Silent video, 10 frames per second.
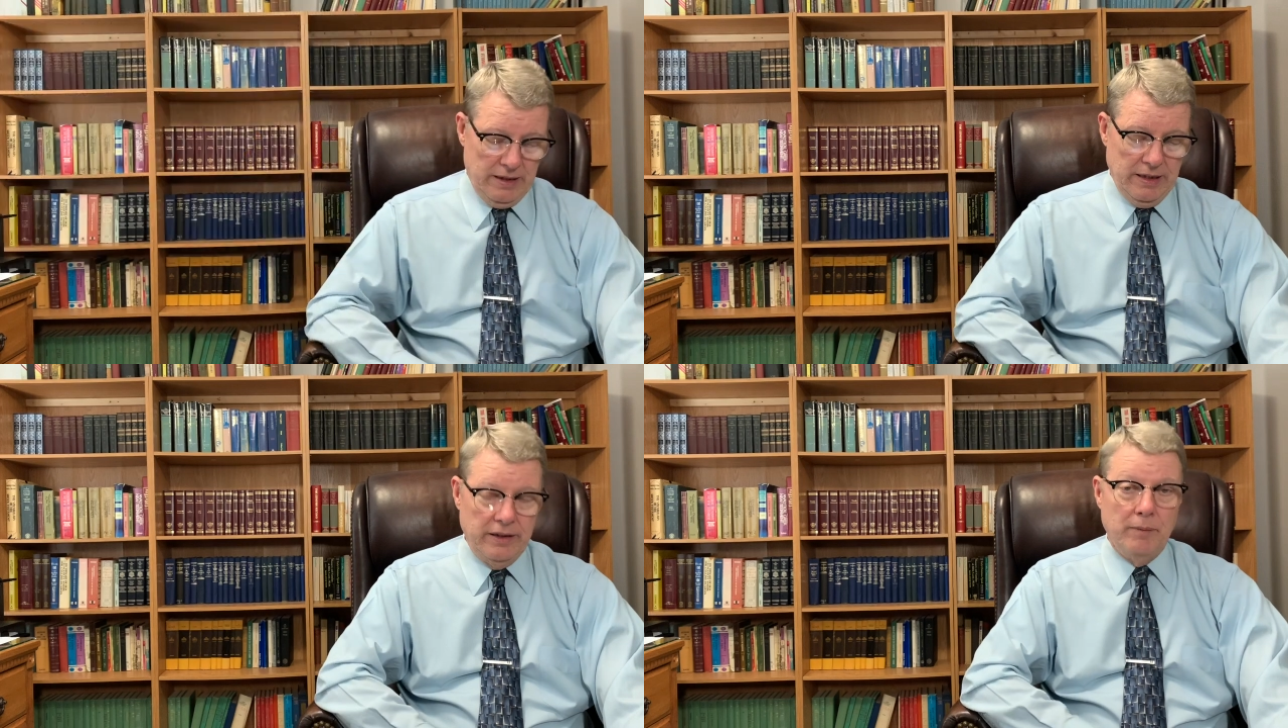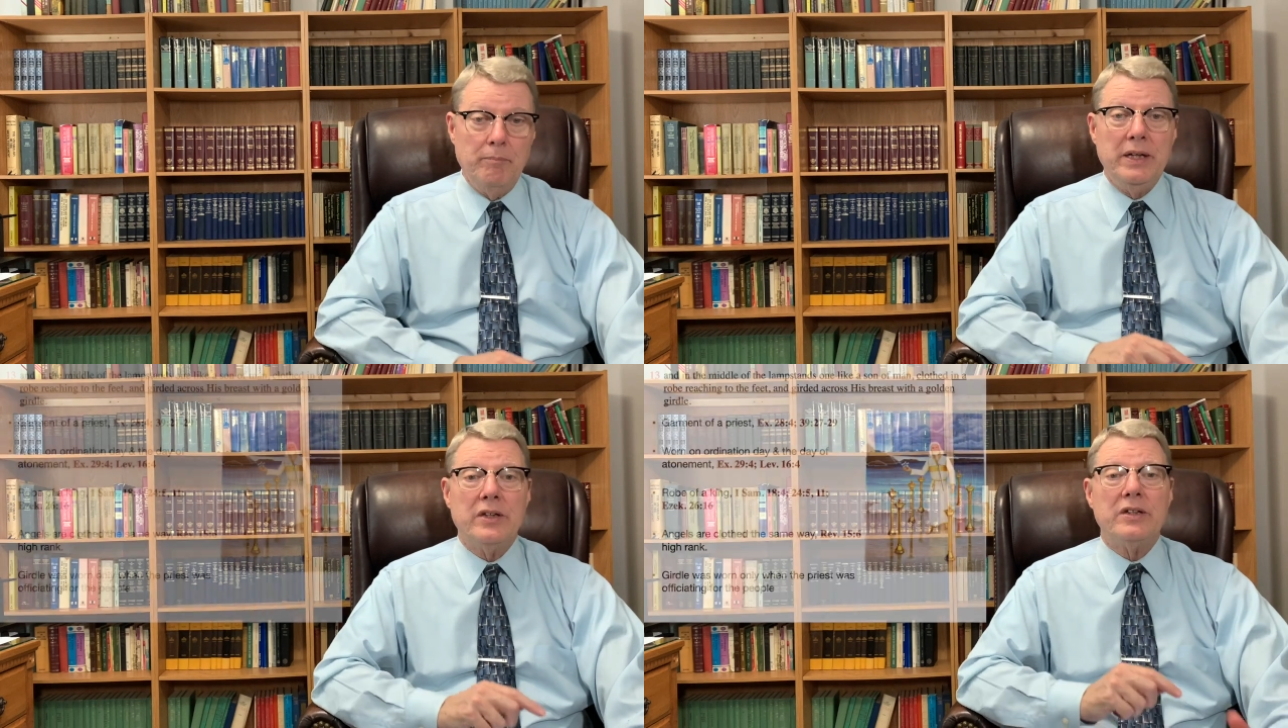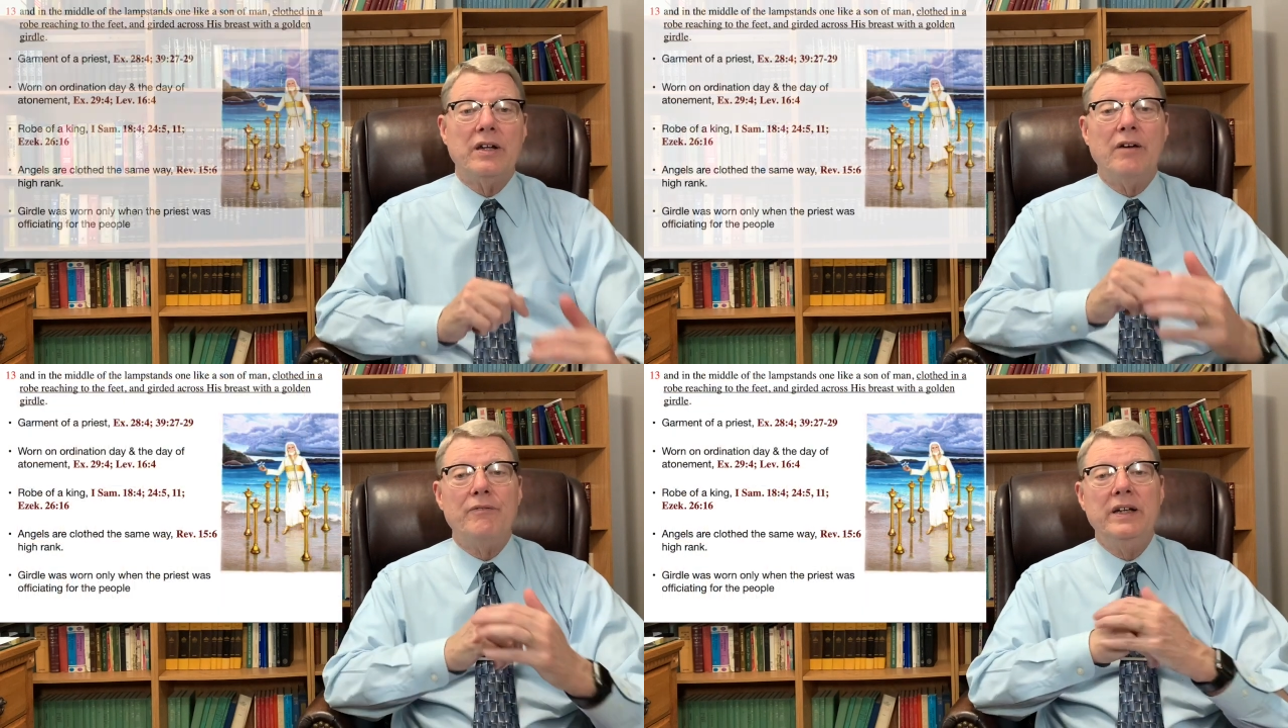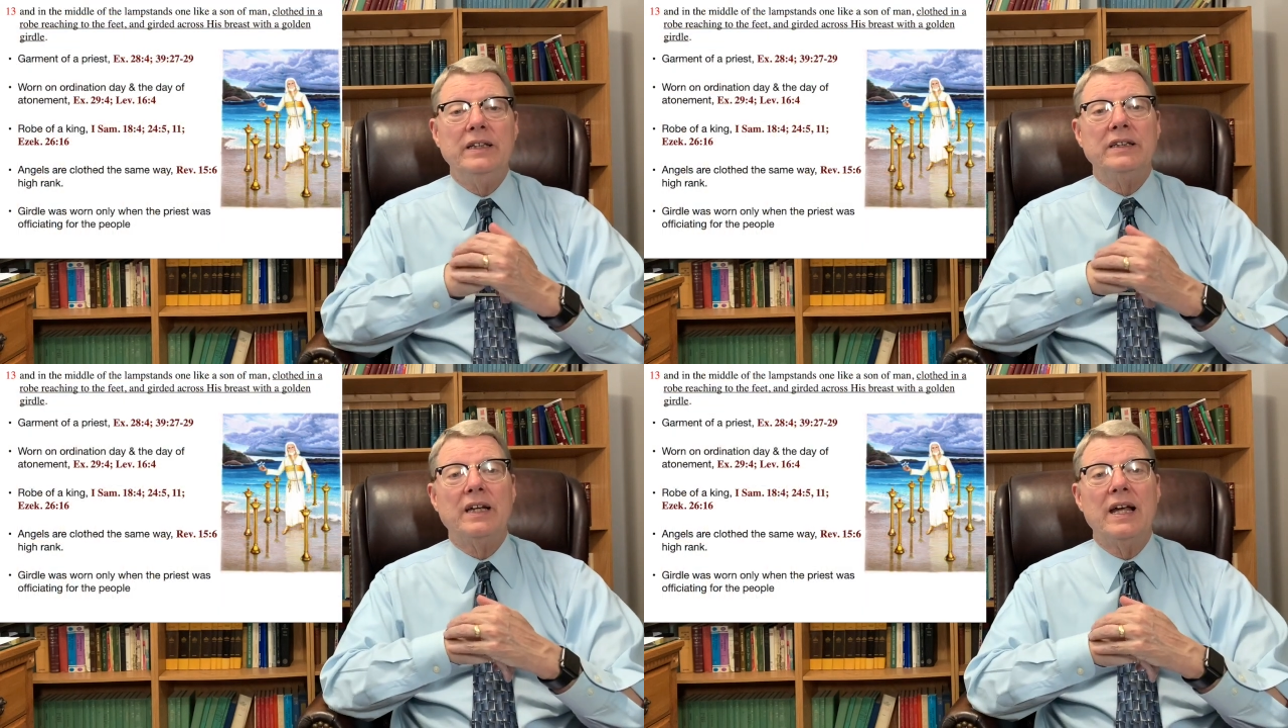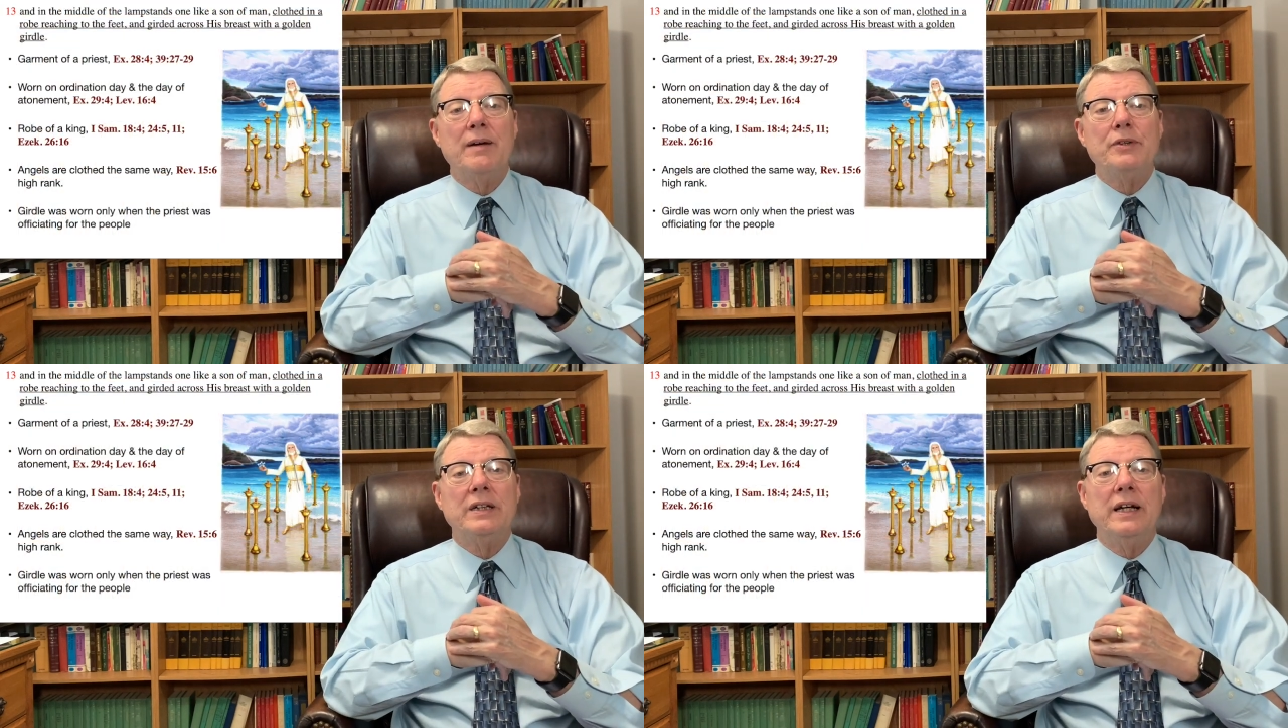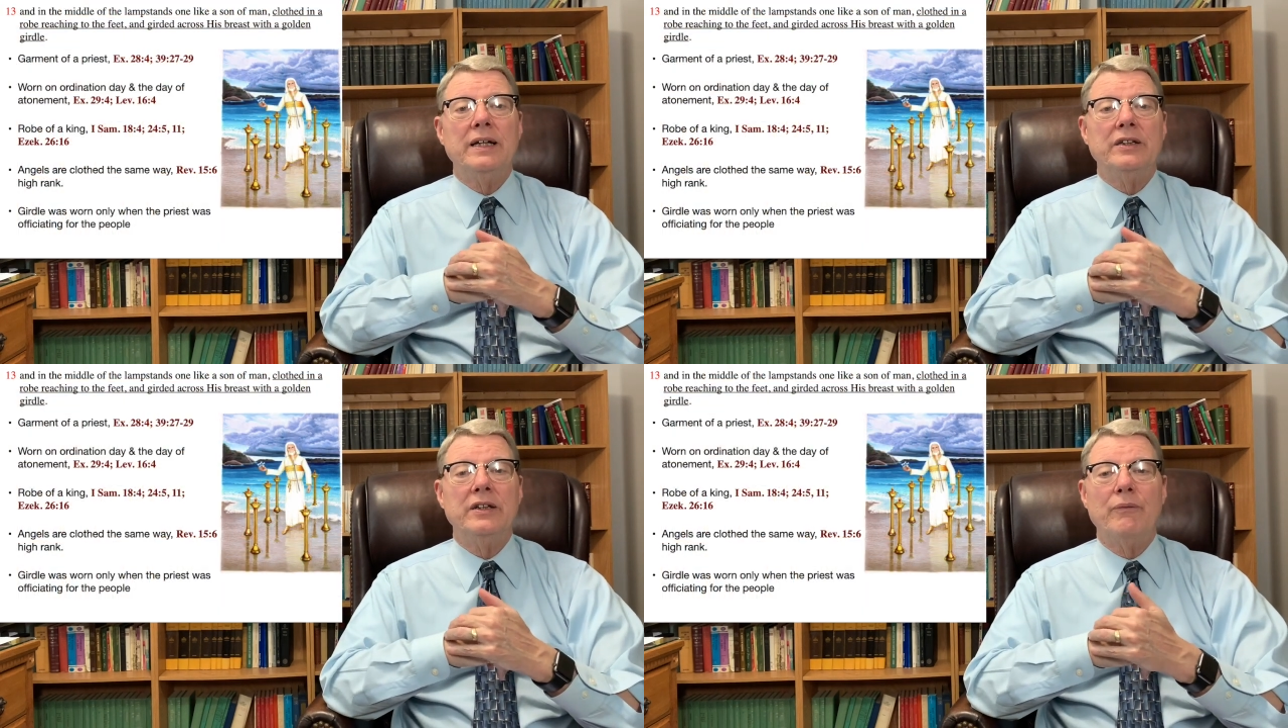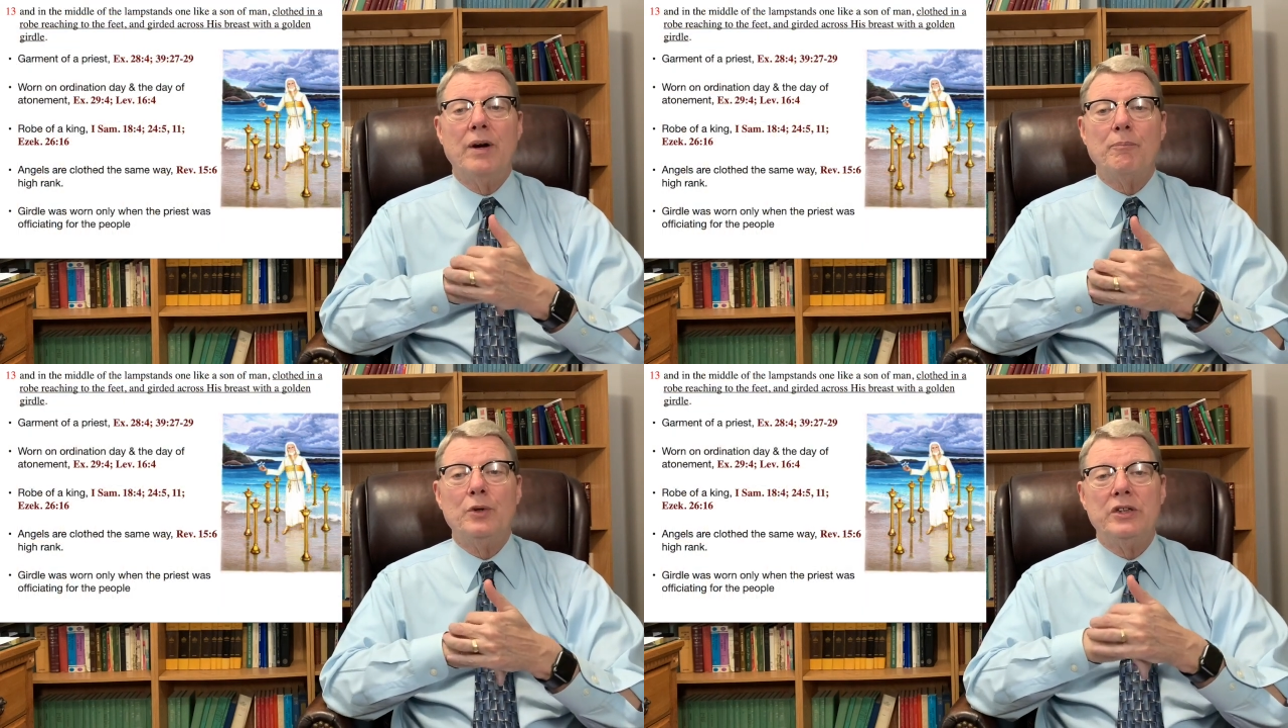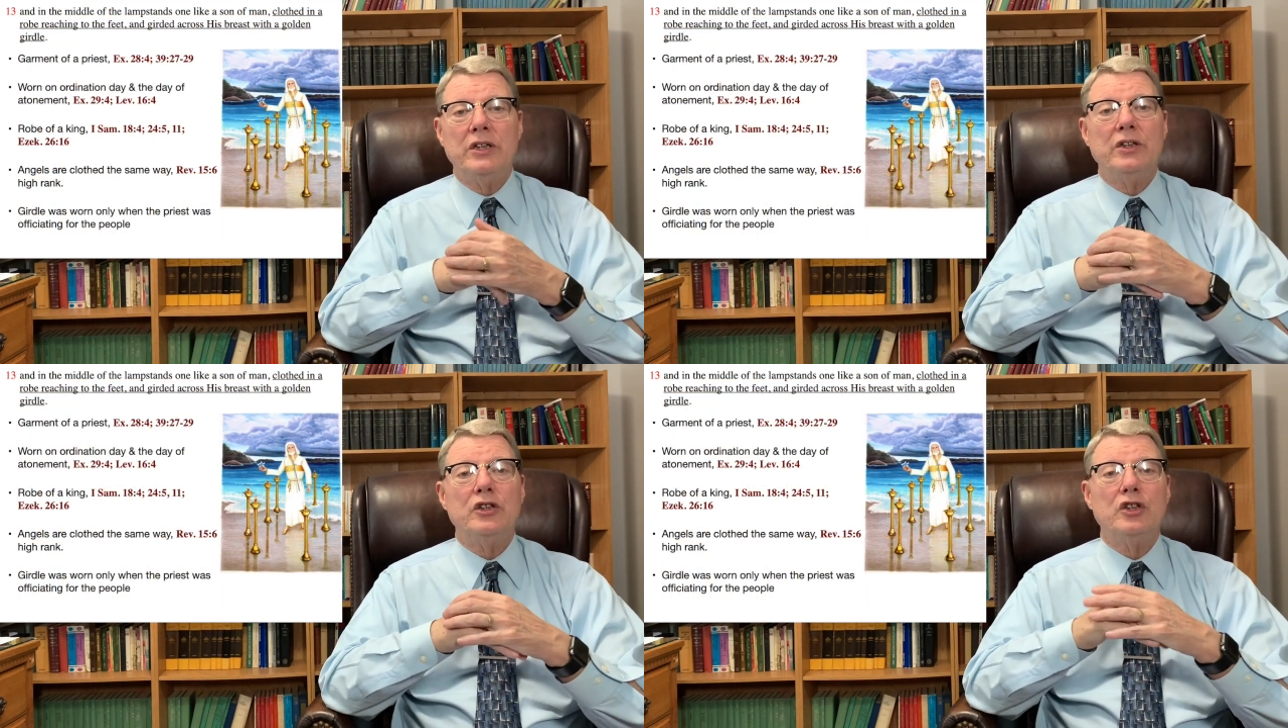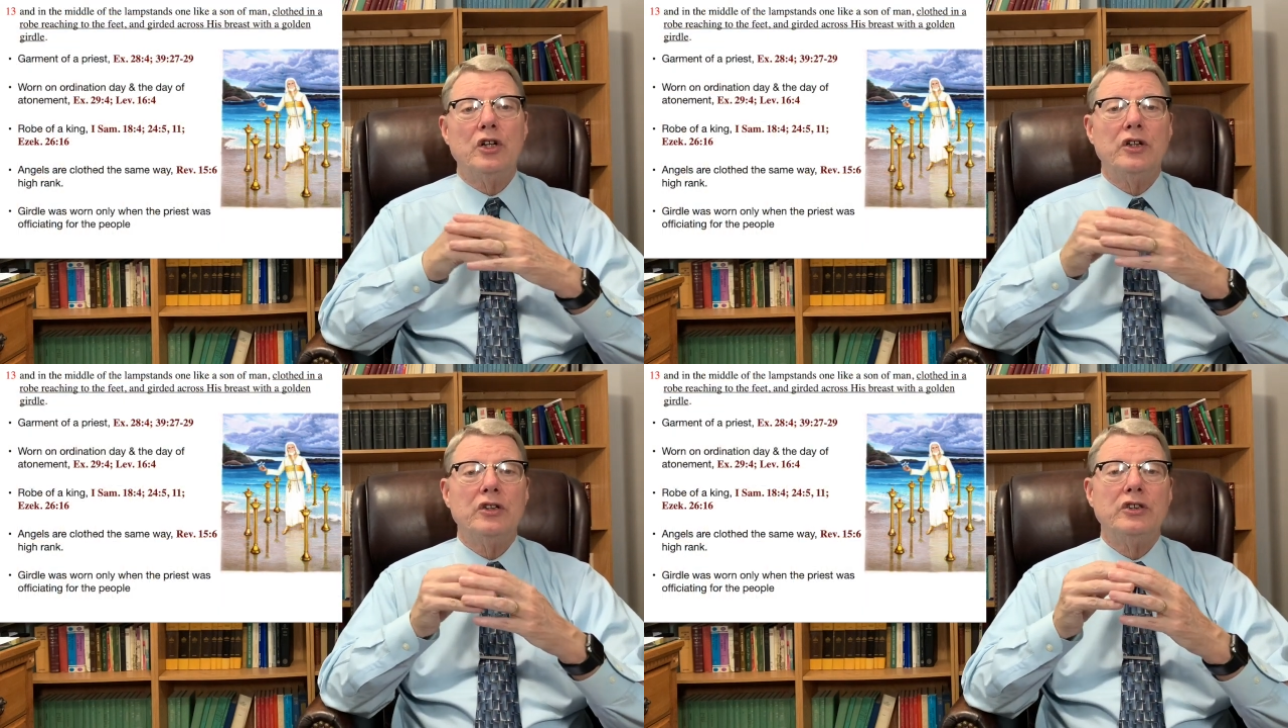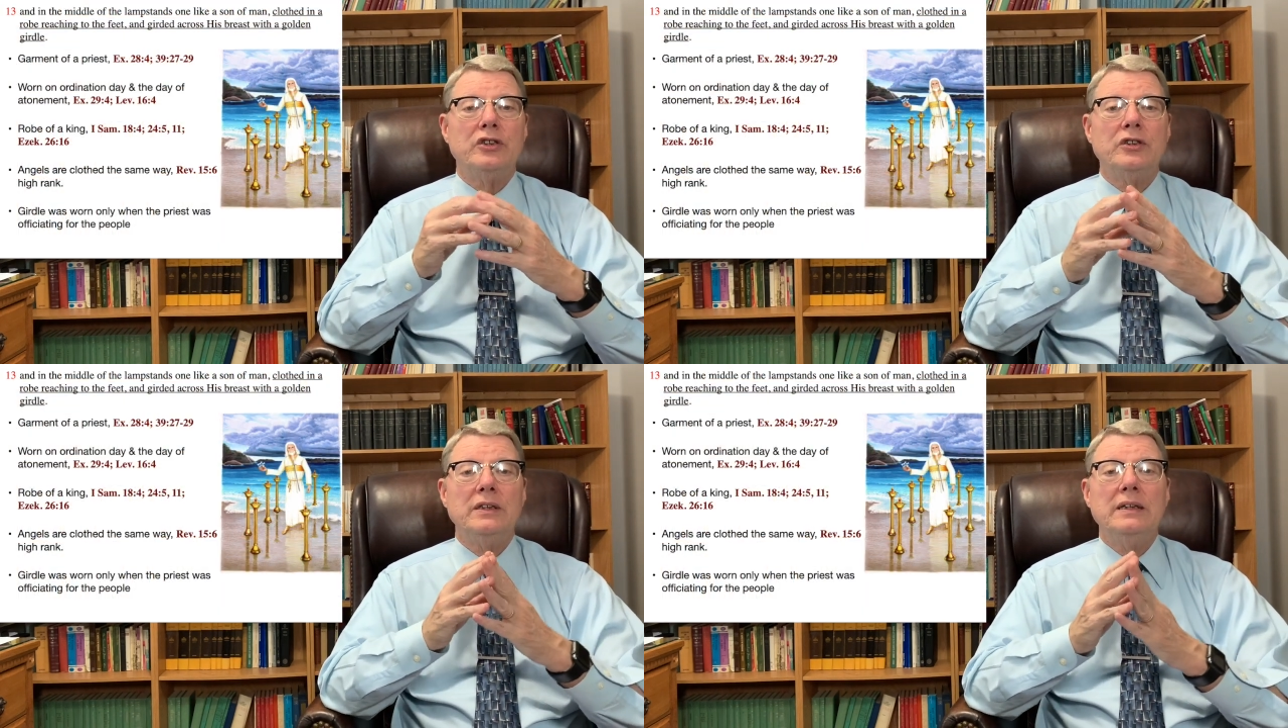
in the midst of these lampstands that represent the church.